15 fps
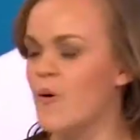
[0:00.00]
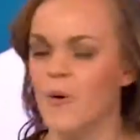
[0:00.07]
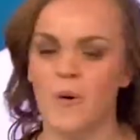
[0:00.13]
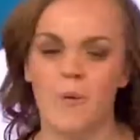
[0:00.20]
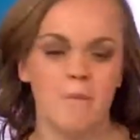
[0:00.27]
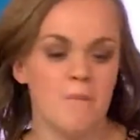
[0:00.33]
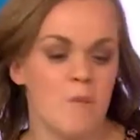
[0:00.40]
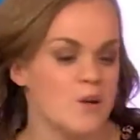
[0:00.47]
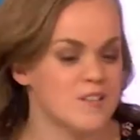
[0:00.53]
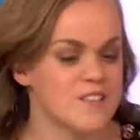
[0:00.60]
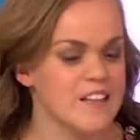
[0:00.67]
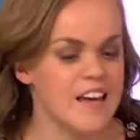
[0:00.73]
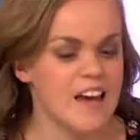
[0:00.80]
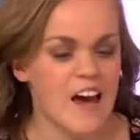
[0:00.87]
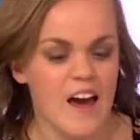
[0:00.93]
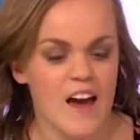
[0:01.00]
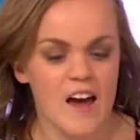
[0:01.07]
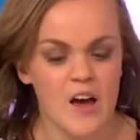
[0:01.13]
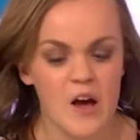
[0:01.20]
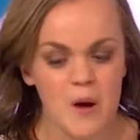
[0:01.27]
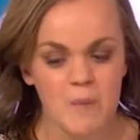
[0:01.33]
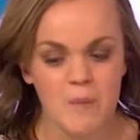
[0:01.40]
or musclier?
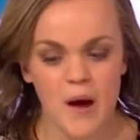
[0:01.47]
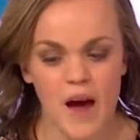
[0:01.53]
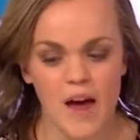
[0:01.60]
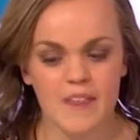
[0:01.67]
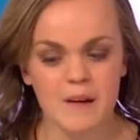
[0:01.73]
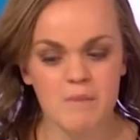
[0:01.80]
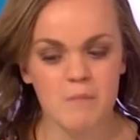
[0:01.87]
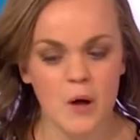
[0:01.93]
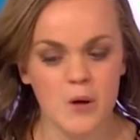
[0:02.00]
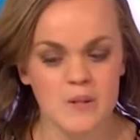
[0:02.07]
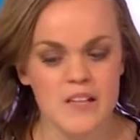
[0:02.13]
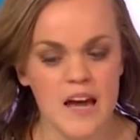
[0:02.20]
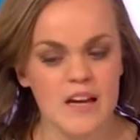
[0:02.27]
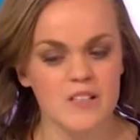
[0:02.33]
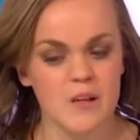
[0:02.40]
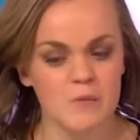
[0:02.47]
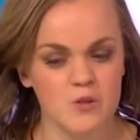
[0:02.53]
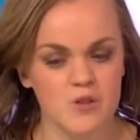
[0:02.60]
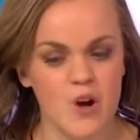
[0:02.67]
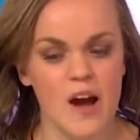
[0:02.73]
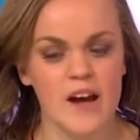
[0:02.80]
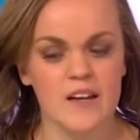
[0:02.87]
But I think most days I'm
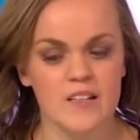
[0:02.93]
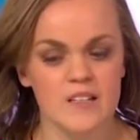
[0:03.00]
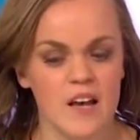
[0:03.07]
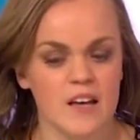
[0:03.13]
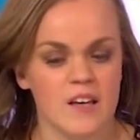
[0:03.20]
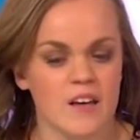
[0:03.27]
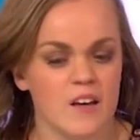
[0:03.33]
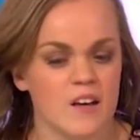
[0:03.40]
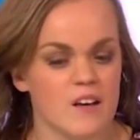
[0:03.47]
trying like